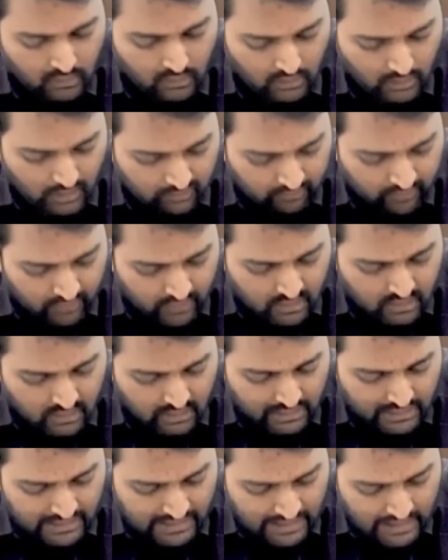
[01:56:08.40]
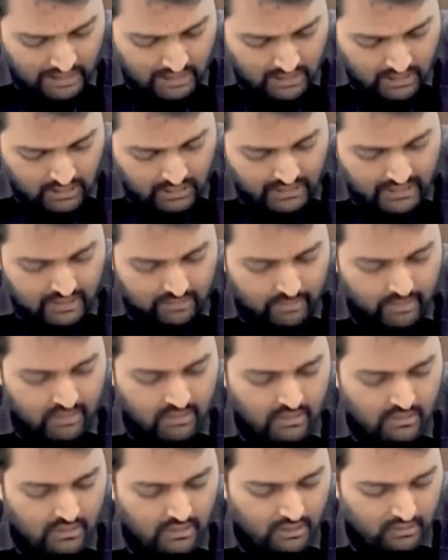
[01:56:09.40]
in which initial
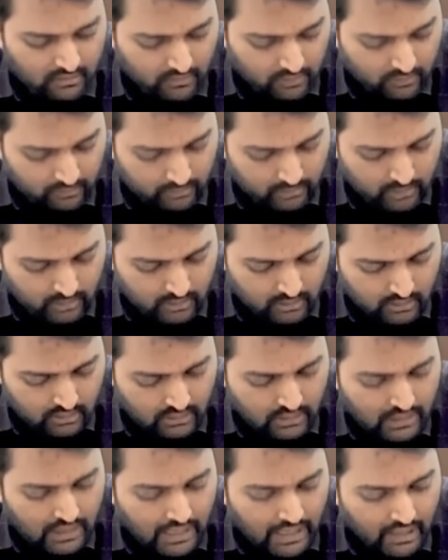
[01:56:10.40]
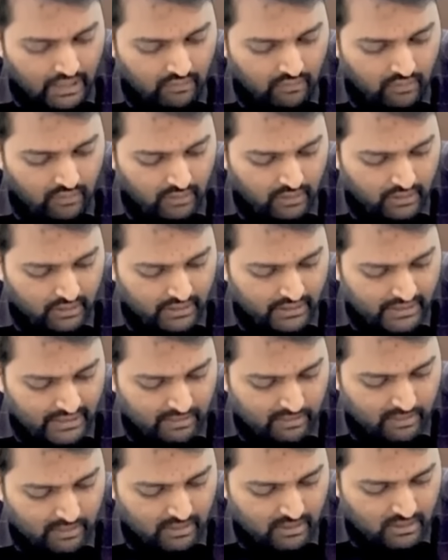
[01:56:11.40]
expenses are 1% and annual recurring
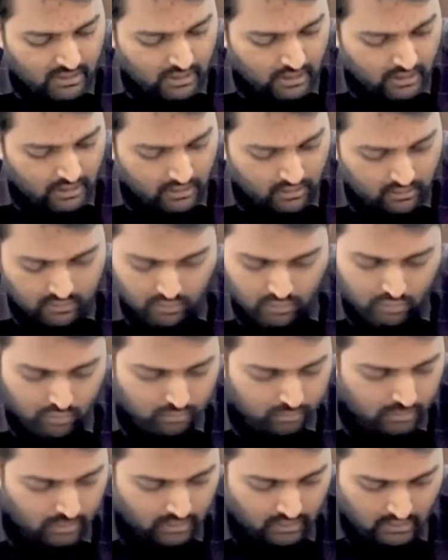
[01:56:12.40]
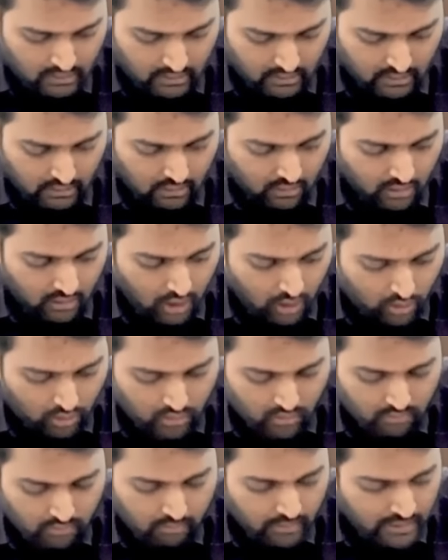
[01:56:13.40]
expenses are 2%.
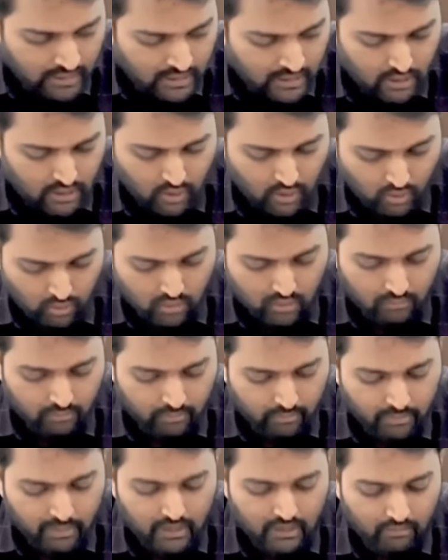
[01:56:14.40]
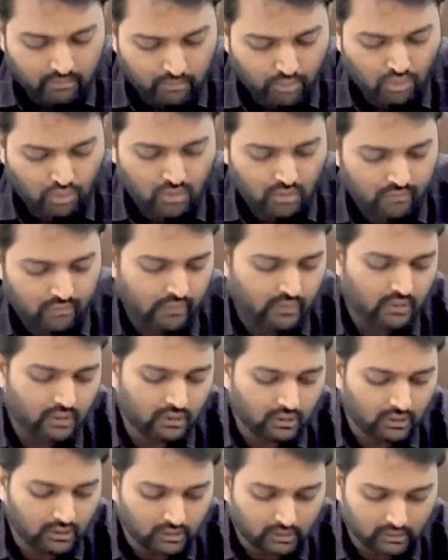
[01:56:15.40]
How much should B mutual fund
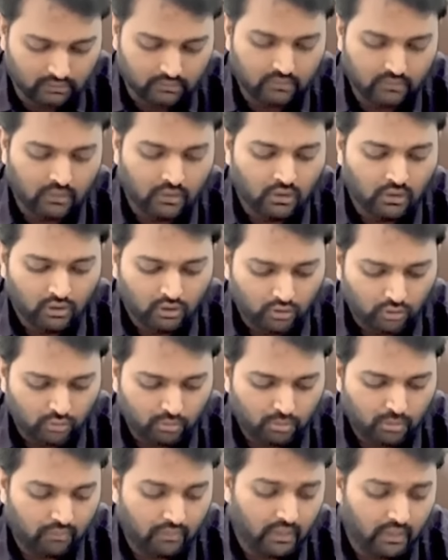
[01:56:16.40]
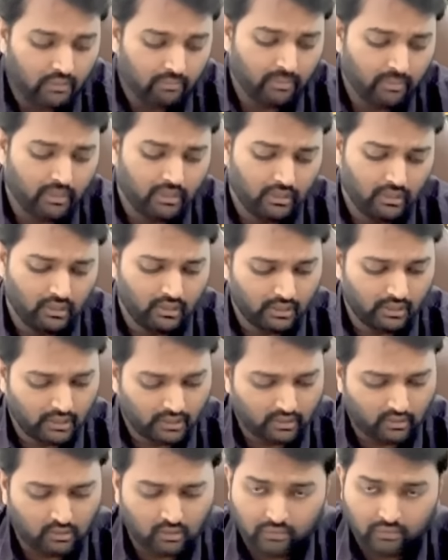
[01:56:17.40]
earn to provide B a
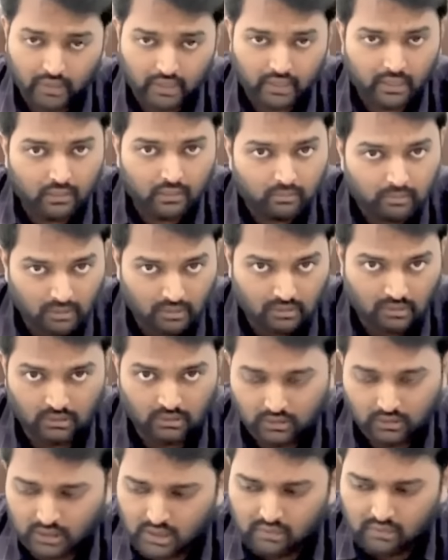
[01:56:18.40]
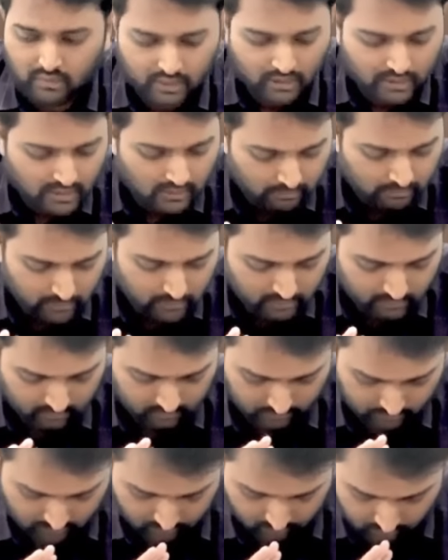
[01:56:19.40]
return of 18%? This is very simple,
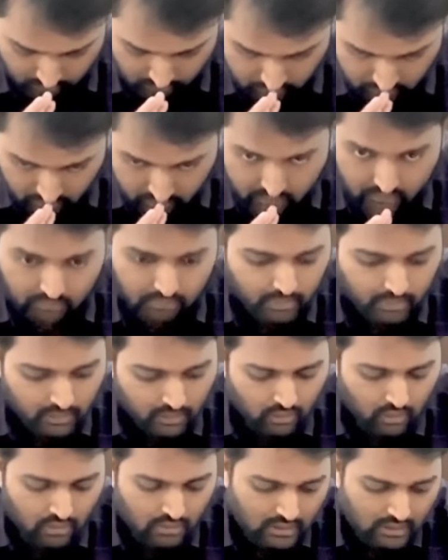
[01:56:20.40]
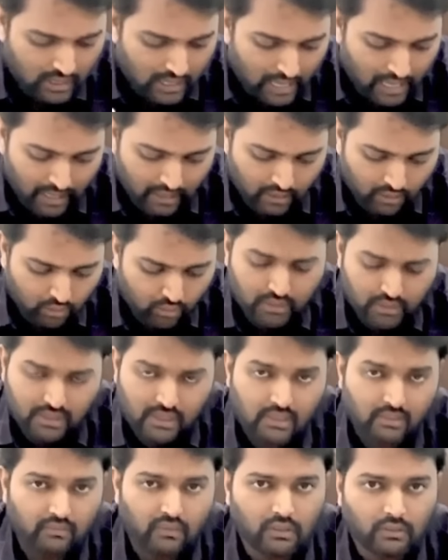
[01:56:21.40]
because R2
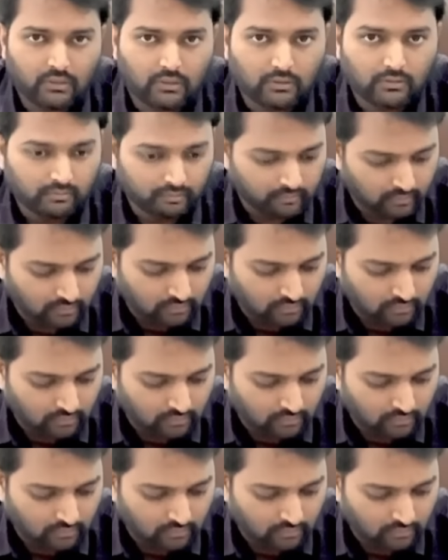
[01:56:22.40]
is equal to